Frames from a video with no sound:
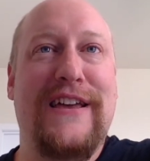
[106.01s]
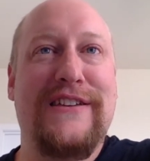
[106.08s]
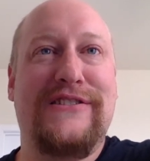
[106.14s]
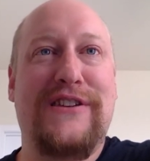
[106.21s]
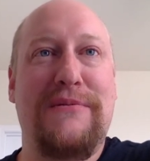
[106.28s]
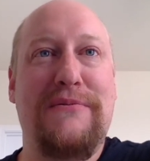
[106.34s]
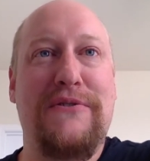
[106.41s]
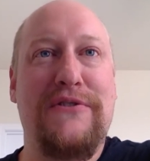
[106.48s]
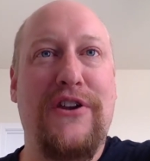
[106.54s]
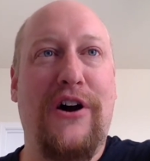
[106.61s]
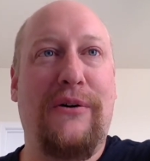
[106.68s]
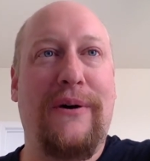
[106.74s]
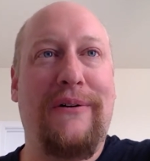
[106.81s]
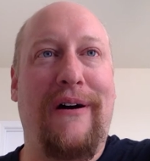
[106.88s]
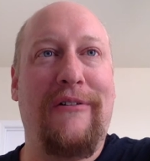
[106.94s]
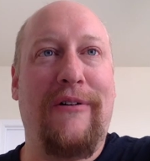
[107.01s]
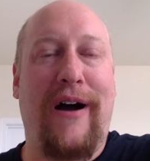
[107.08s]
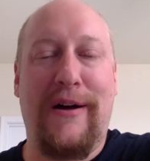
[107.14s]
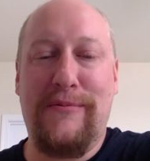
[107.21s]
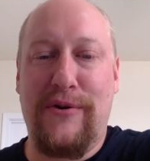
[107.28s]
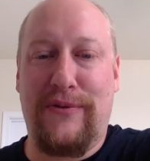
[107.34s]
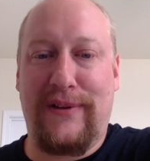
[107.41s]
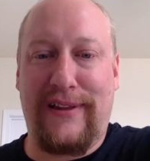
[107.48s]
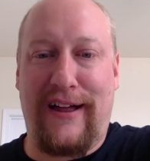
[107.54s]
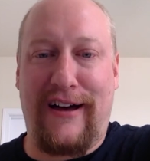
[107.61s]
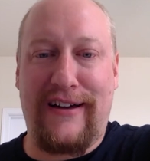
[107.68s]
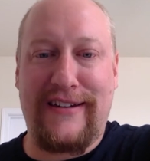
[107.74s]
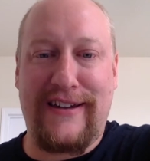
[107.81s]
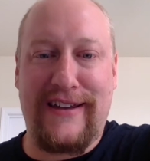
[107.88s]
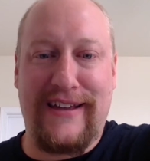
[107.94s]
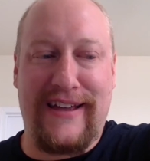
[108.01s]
some of you know, I move a lot,